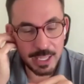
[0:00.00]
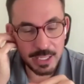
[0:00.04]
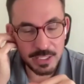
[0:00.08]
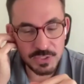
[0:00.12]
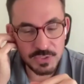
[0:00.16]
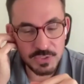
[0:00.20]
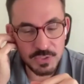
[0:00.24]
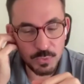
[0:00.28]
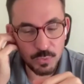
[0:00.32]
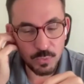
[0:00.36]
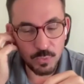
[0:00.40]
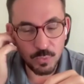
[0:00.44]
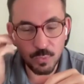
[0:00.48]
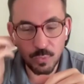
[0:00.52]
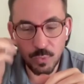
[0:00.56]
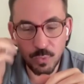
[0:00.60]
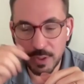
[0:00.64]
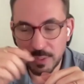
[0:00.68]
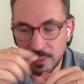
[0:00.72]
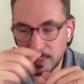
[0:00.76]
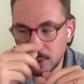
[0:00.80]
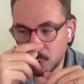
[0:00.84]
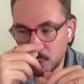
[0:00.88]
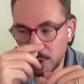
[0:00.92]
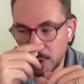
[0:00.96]
And
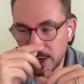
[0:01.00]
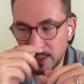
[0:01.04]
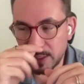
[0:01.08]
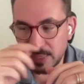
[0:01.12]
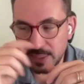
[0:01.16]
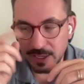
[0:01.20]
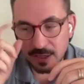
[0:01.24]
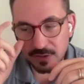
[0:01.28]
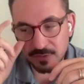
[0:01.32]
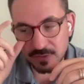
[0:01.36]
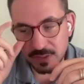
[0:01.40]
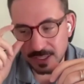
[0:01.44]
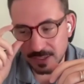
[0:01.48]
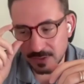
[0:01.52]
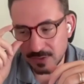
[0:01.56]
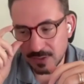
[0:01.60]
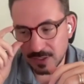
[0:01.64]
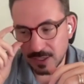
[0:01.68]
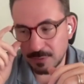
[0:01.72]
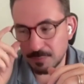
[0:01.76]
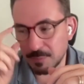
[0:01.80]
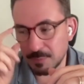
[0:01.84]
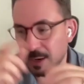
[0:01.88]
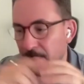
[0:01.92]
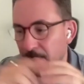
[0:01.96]
what the way to think of
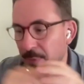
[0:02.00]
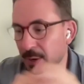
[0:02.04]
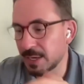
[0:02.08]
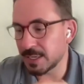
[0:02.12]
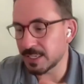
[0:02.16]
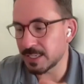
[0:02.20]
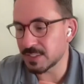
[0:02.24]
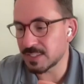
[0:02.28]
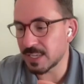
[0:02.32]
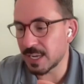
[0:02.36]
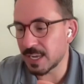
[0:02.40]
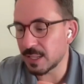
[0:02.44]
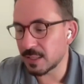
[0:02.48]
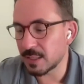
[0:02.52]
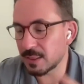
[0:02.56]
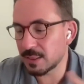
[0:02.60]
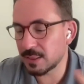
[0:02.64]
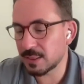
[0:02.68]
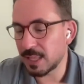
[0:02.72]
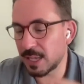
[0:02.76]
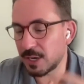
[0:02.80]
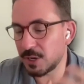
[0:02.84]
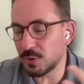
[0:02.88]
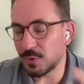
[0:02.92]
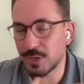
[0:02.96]
this in my mind is
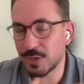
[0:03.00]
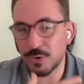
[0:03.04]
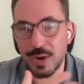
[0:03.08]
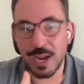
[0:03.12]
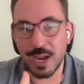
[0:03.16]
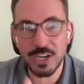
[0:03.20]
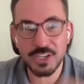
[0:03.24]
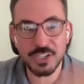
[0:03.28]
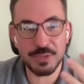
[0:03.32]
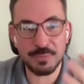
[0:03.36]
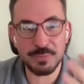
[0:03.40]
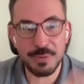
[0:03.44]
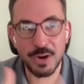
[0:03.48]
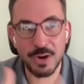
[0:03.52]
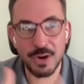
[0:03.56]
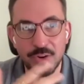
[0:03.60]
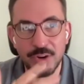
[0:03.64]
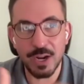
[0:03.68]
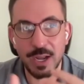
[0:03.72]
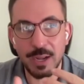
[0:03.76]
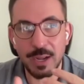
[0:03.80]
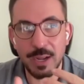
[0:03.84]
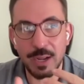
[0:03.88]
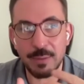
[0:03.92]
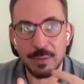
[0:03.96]
that that new
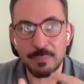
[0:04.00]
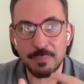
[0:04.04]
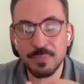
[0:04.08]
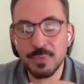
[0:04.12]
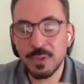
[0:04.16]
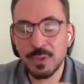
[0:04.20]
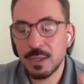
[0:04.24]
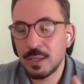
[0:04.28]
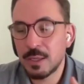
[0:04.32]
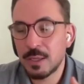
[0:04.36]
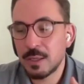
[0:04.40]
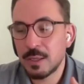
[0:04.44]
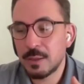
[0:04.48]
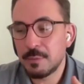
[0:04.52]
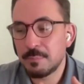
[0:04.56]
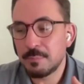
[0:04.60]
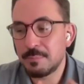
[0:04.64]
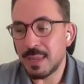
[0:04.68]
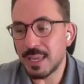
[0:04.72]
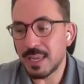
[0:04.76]
interaction paradigm